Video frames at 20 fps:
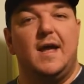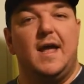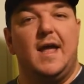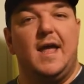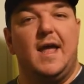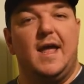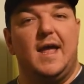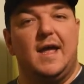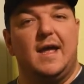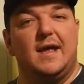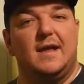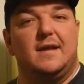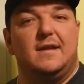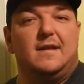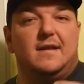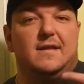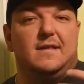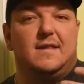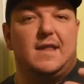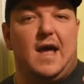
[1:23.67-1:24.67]
And
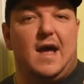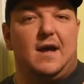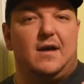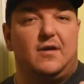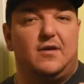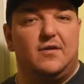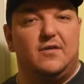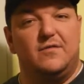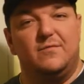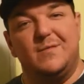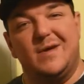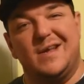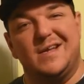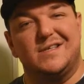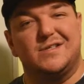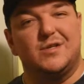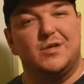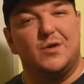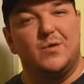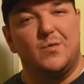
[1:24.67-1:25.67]
that could have made it
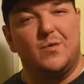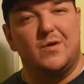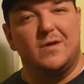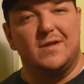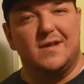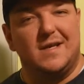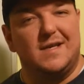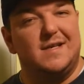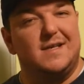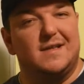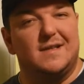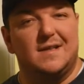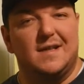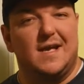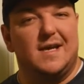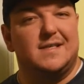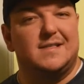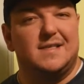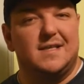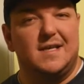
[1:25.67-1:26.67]
so you were
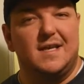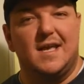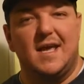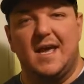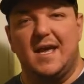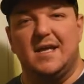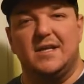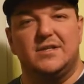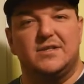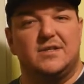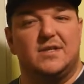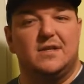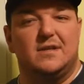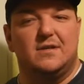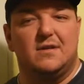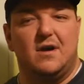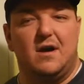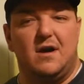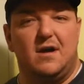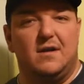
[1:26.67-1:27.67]
less engaged
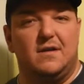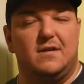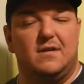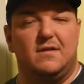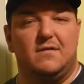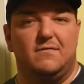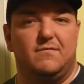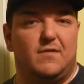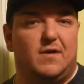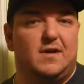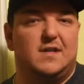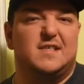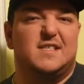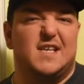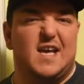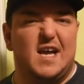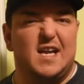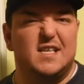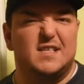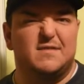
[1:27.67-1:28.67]
and not very
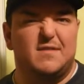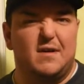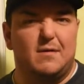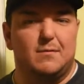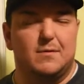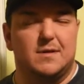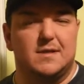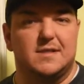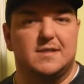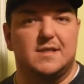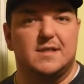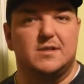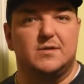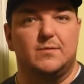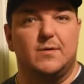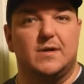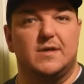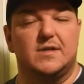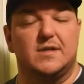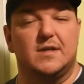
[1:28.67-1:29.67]
satisfied with the
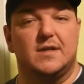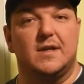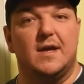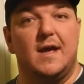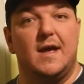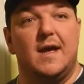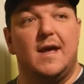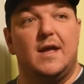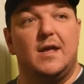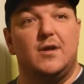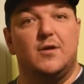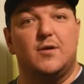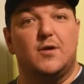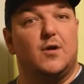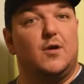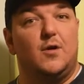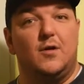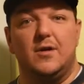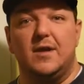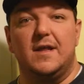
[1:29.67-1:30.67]
situation. You
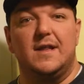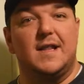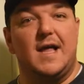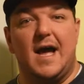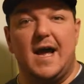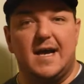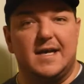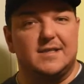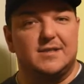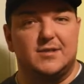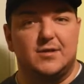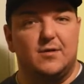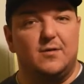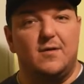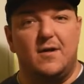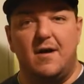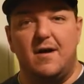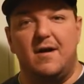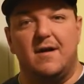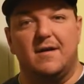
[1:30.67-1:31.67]
can only last so
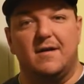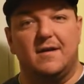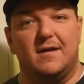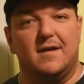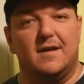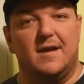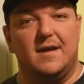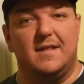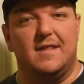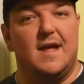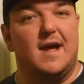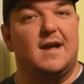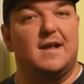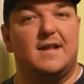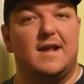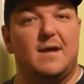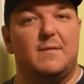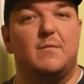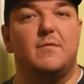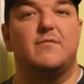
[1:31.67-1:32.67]
long in that
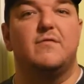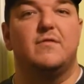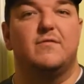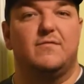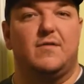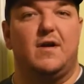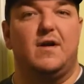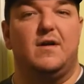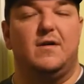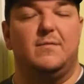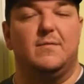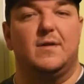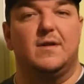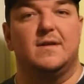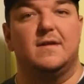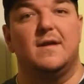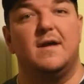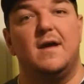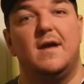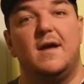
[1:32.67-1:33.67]
type of
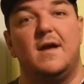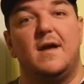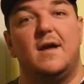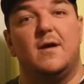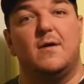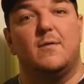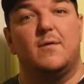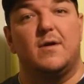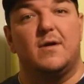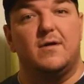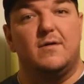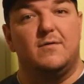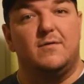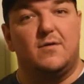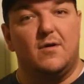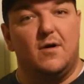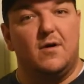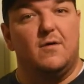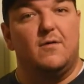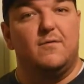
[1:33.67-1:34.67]
environment where you
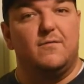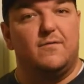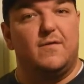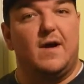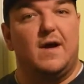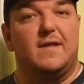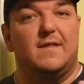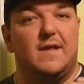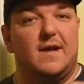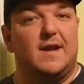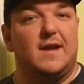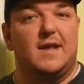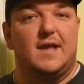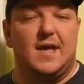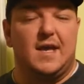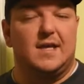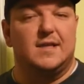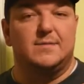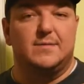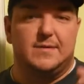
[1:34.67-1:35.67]
don't find that
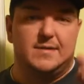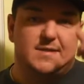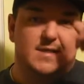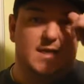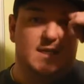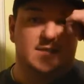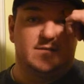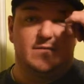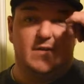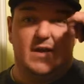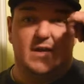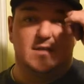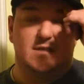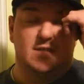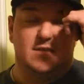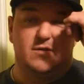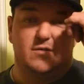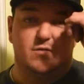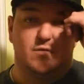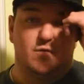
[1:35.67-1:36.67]
engagement and
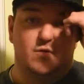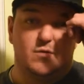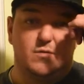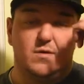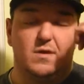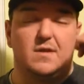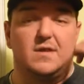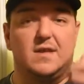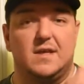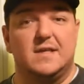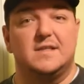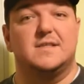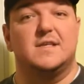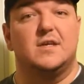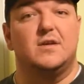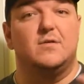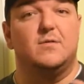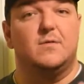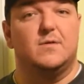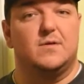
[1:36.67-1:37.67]
satisfaction through the things that
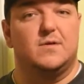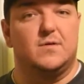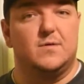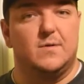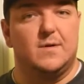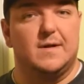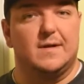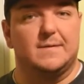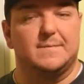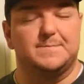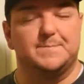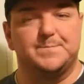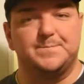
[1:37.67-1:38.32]
you were doing.